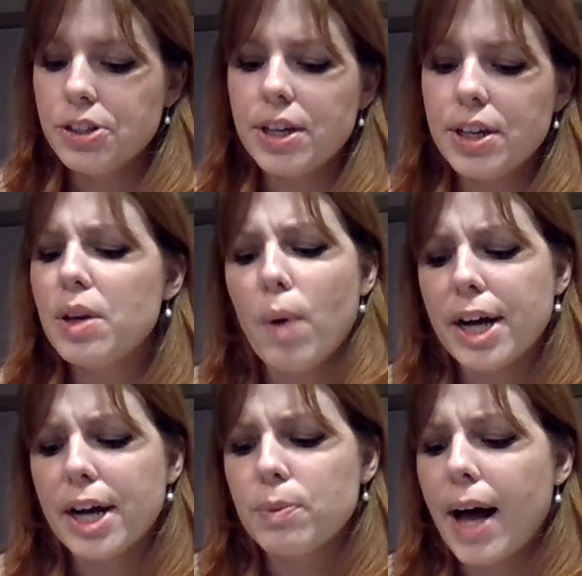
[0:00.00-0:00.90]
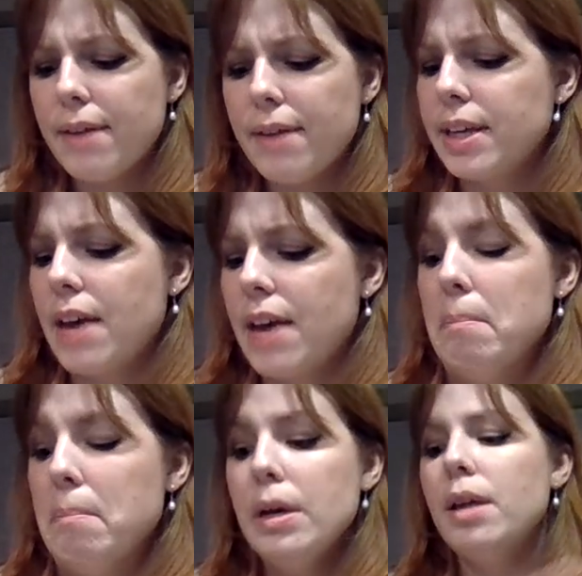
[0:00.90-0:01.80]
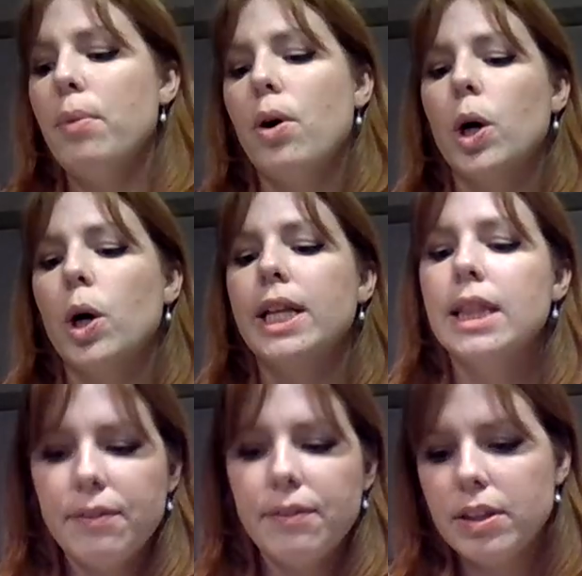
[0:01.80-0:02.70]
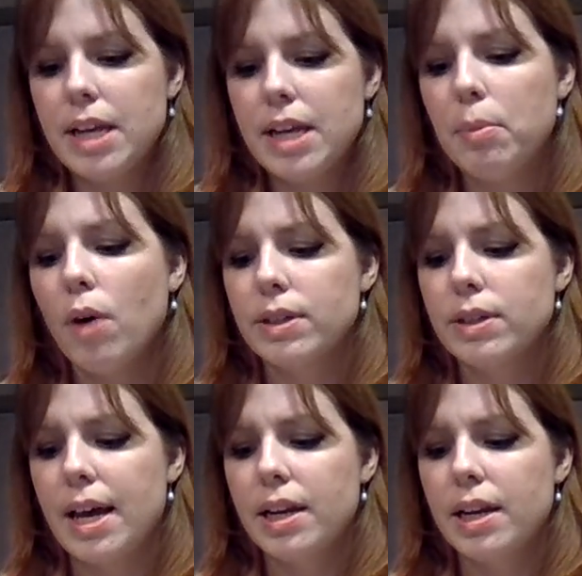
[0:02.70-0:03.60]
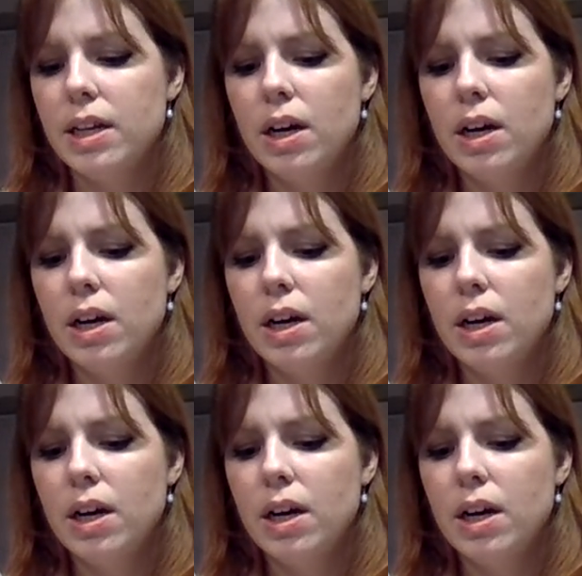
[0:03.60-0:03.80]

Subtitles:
Jessie watched while Evan gave a mighty pull and lifted the table over his head.